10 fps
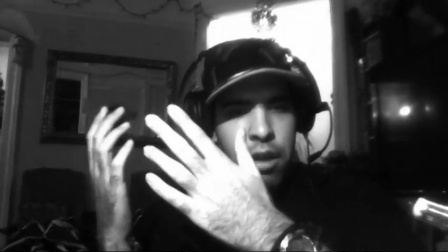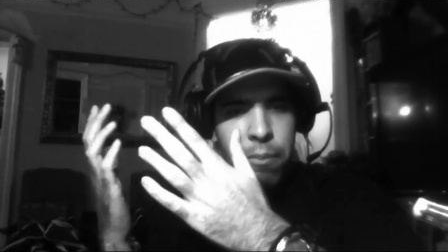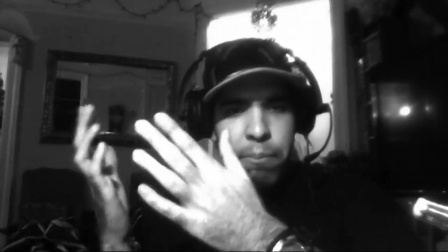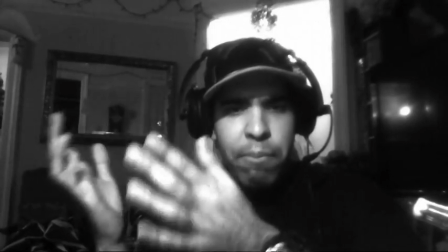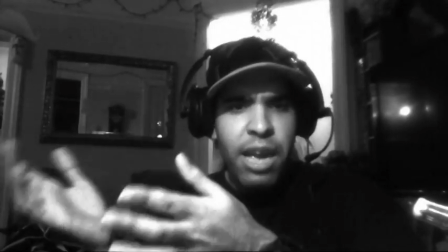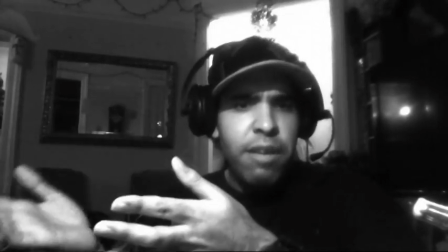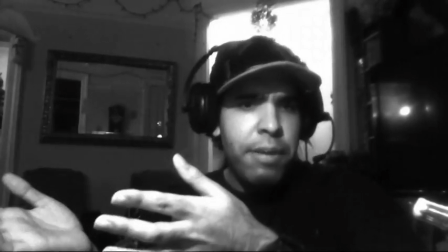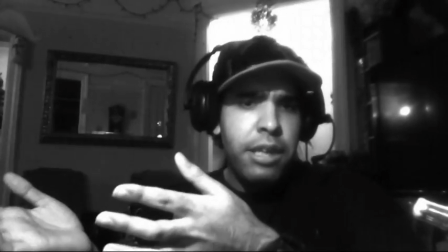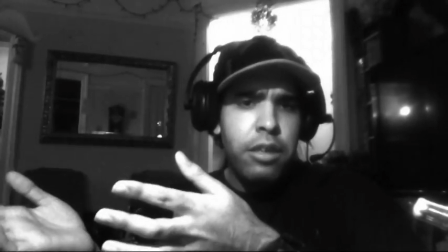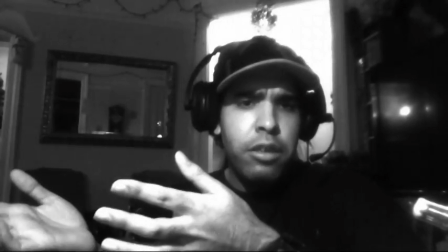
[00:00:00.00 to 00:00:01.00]

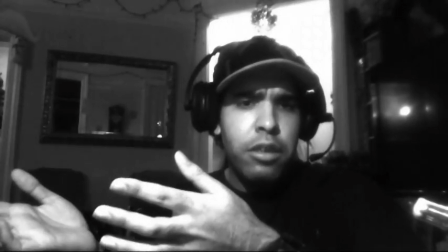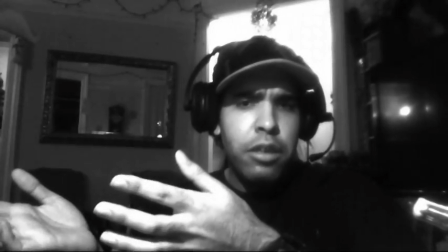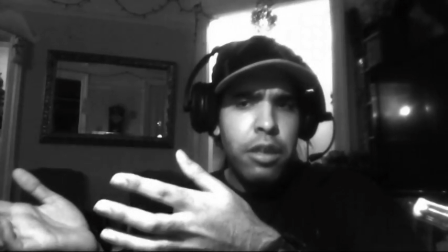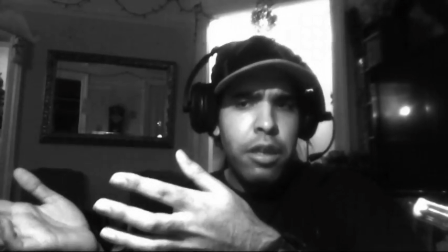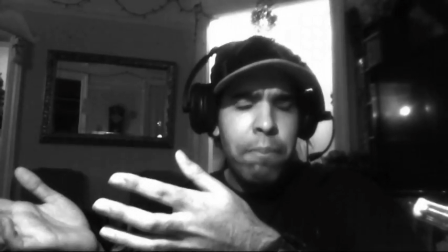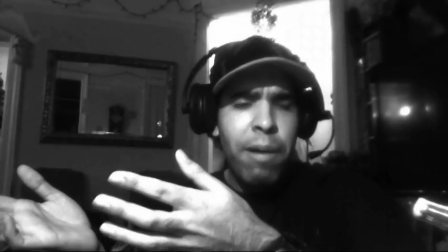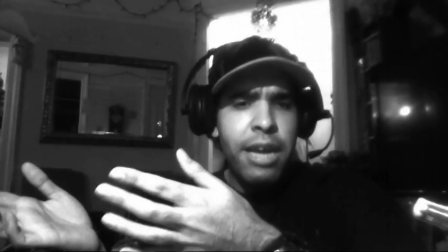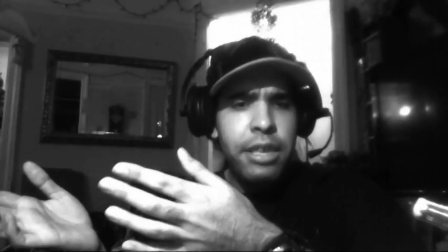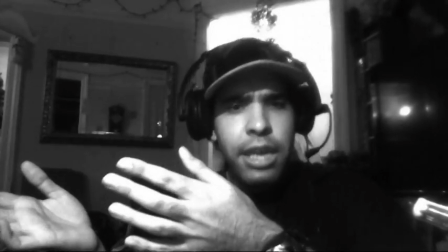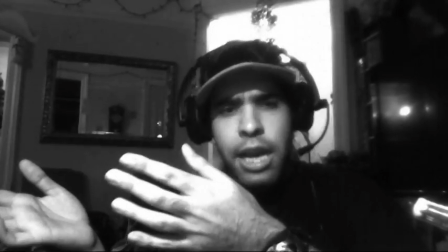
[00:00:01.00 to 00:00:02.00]
Maybe by
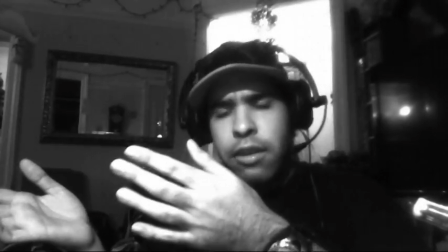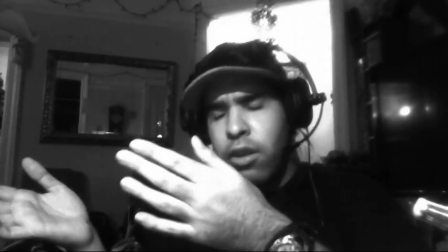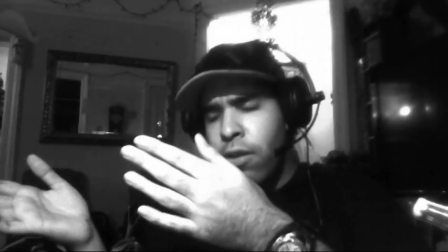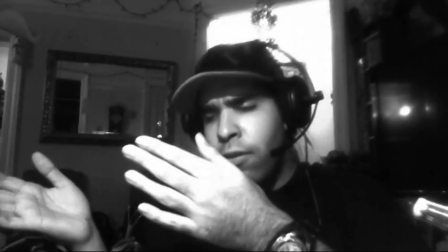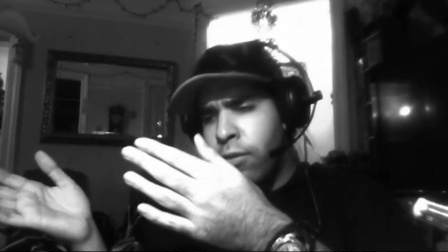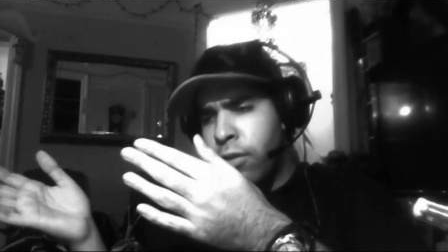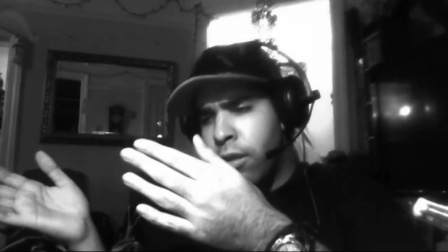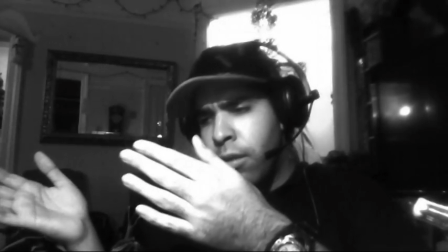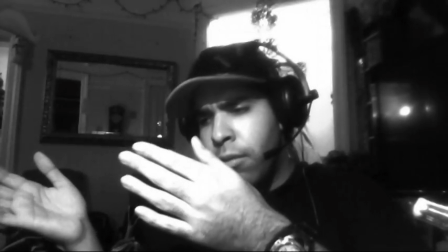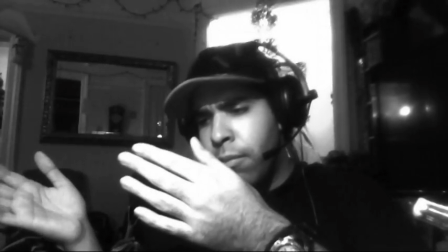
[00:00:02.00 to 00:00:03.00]
the end of
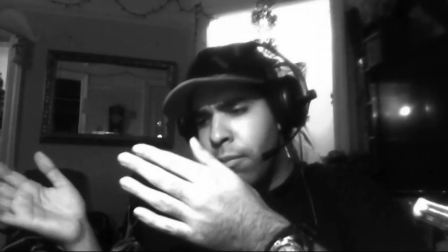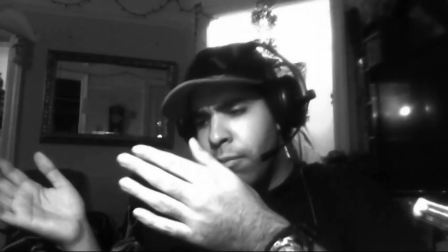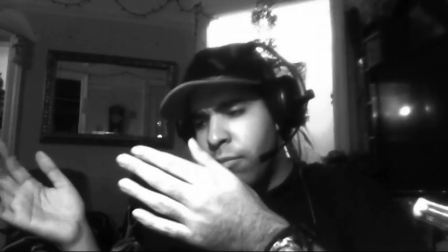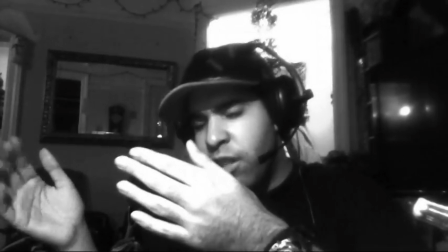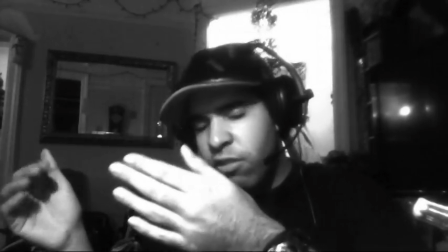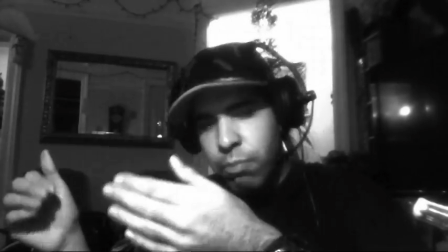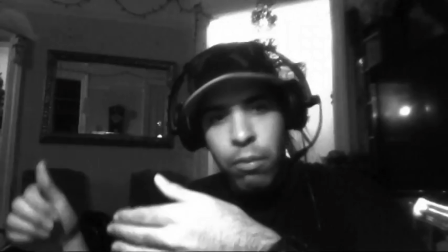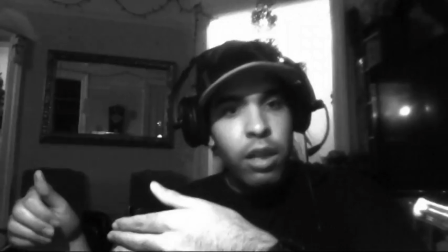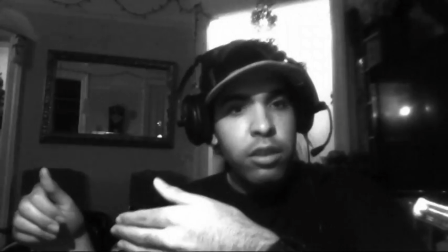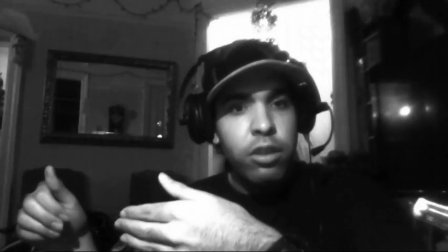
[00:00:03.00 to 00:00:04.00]
this
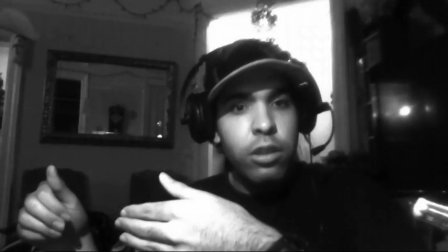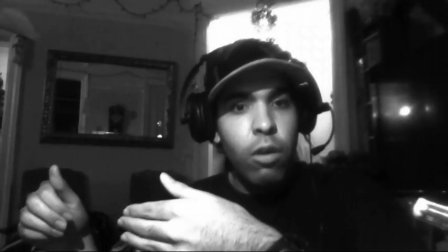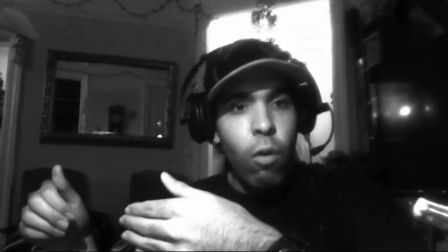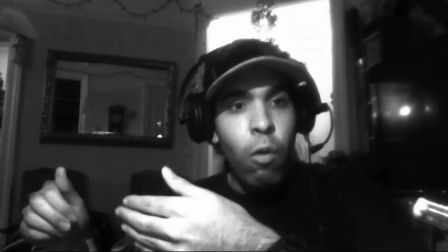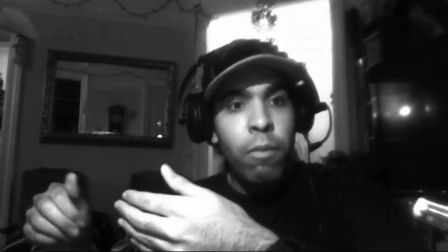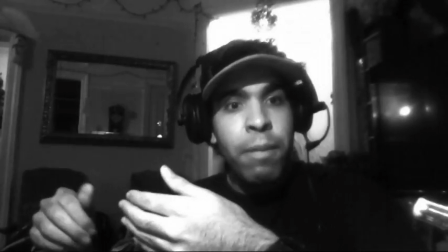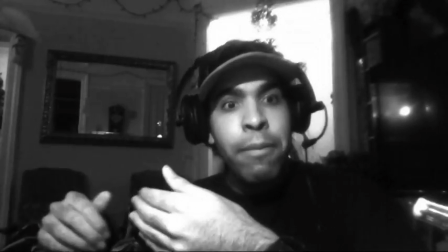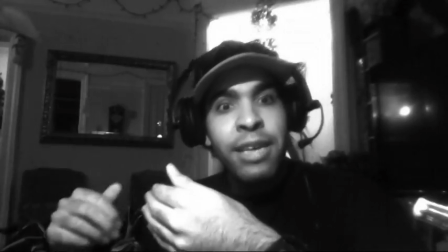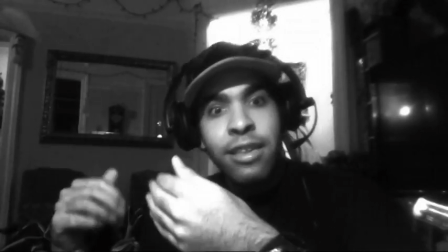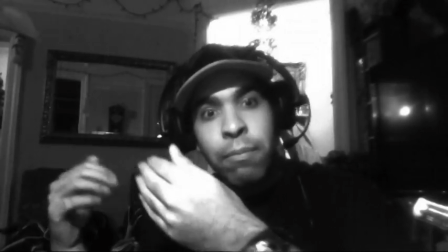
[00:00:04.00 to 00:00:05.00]
month, or
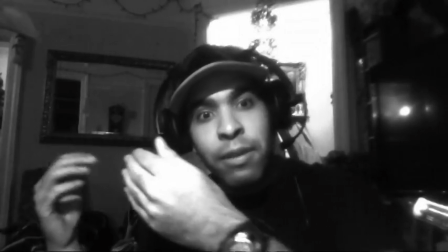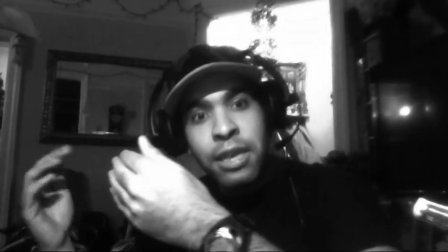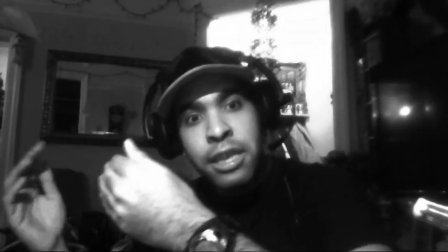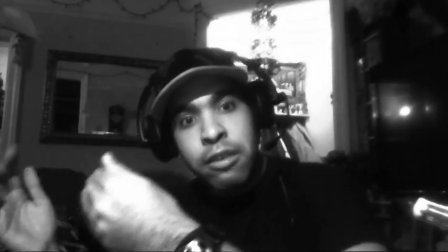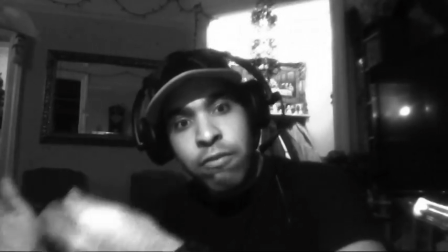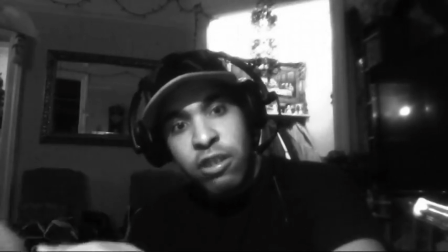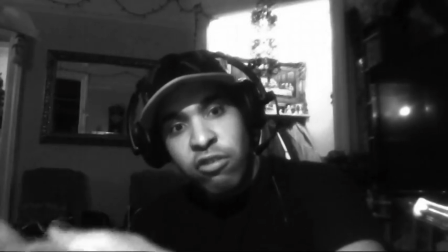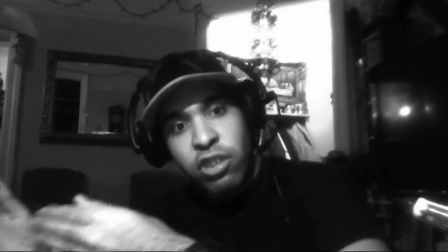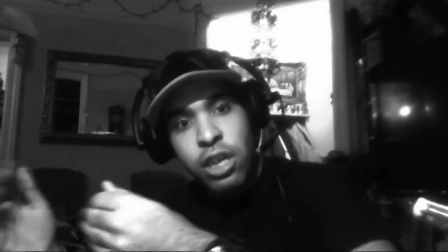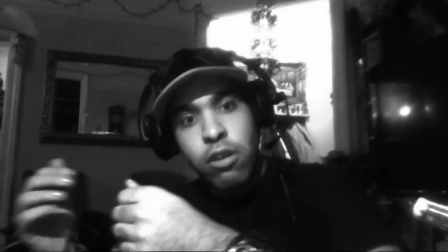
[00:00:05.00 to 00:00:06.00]
maybe at the beginning of
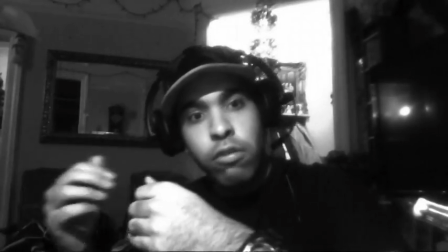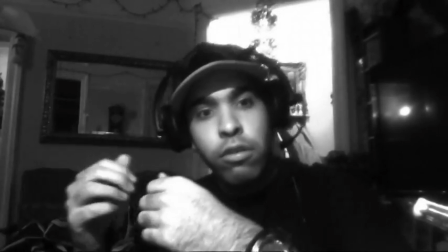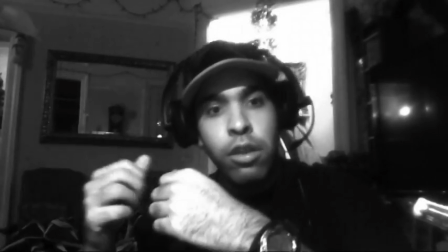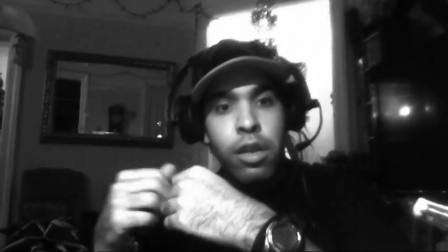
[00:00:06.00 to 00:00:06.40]
this year,